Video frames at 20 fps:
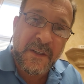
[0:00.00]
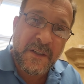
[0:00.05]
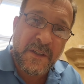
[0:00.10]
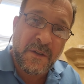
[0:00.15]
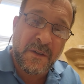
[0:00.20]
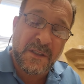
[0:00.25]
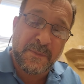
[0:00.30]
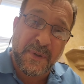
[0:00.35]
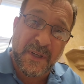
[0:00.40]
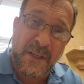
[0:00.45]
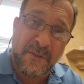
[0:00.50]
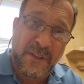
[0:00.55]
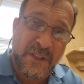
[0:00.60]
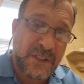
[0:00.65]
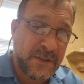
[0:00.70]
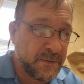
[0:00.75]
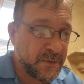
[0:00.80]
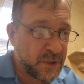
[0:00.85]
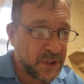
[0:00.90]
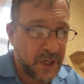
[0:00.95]
You know, as
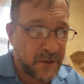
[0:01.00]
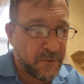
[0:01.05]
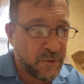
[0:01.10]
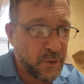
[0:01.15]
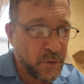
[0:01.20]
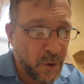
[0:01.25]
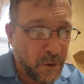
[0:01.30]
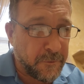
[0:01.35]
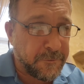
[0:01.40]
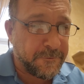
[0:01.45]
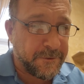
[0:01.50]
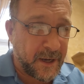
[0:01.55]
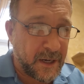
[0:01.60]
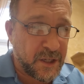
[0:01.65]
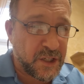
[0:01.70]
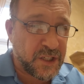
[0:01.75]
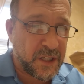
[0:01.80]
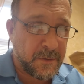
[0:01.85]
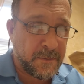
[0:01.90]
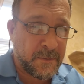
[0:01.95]
believers, should have no
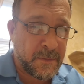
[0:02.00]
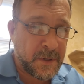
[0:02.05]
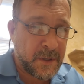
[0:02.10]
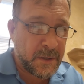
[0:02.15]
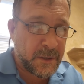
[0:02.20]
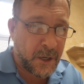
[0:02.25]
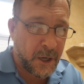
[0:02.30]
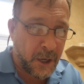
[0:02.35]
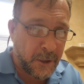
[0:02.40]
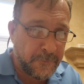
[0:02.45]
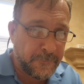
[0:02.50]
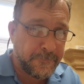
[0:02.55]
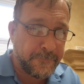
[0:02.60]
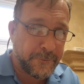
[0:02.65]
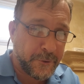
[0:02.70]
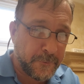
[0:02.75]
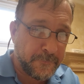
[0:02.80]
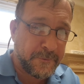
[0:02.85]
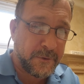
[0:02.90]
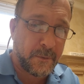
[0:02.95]
fellowship with the
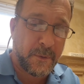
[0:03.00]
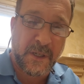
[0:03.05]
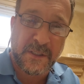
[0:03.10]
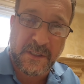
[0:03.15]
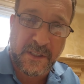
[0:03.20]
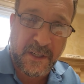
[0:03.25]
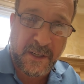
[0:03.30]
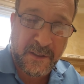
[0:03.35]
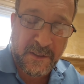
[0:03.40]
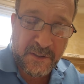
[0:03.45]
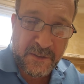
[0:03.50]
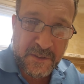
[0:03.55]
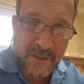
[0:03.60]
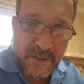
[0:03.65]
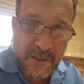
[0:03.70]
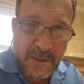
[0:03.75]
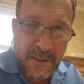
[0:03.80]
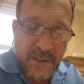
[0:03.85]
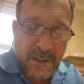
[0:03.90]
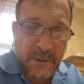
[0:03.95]
unfruitful works of darkness.
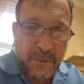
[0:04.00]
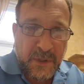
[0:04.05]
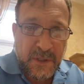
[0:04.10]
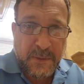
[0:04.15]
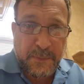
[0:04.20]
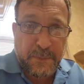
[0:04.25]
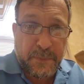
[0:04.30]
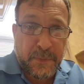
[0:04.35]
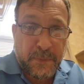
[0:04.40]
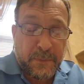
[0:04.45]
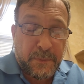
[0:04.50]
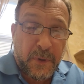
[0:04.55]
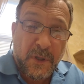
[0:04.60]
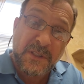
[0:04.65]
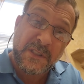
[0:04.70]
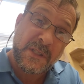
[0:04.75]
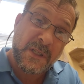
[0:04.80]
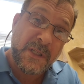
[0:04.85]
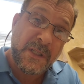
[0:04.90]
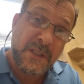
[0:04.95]
We're
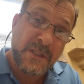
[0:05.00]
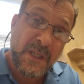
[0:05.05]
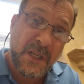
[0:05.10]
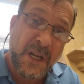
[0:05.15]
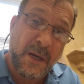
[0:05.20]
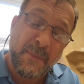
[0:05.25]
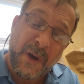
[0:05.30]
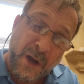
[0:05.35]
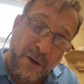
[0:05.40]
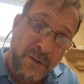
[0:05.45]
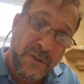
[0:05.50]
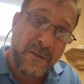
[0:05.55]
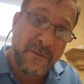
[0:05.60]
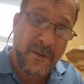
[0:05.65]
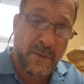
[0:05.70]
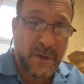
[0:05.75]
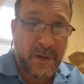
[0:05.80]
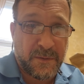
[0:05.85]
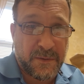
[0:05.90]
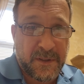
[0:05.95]
supposed to come out of
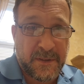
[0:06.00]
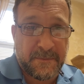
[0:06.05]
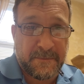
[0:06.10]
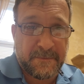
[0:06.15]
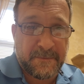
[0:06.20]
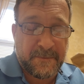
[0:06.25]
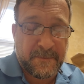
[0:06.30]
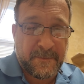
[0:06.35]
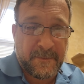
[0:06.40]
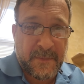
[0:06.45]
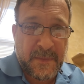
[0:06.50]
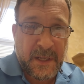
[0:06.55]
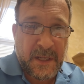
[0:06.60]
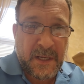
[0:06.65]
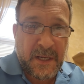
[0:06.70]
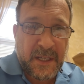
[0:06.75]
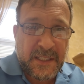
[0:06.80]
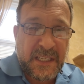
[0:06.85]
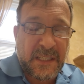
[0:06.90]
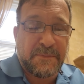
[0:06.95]
the world. It
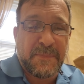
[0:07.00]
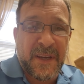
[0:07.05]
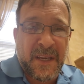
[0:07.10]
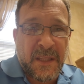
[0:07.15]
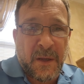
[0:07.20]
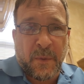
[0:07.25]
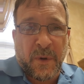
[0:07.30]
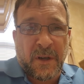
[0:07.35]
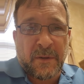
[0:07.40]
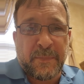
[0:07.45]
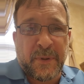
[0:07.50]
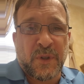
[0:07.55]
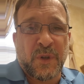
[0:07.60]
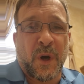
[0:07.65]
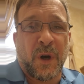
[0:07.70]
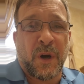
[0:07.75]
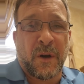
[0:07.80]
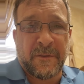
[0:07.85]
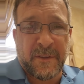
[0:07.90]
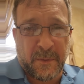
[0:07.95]
says, be in the world, but
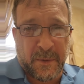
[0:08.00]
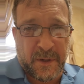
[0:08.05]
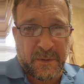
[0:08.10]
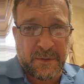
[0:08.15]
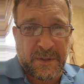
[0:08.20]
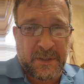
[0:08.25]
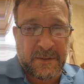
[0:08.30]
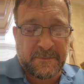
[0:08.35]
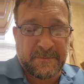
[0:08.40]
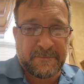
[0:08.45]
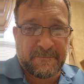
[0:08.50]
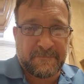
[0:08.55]
not of the world.